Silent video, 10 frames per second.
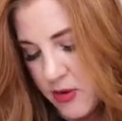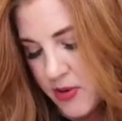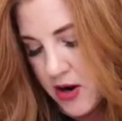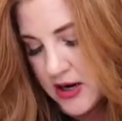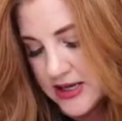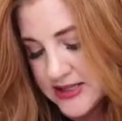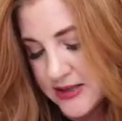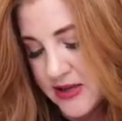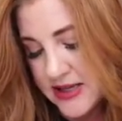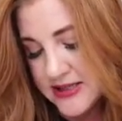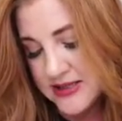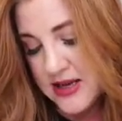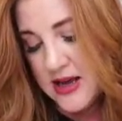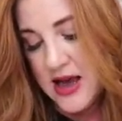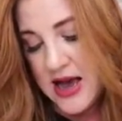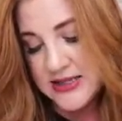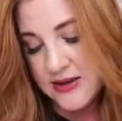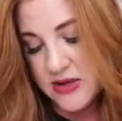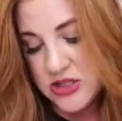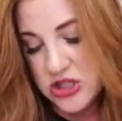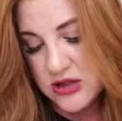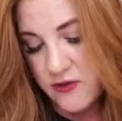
apart easy because, as I mentioned,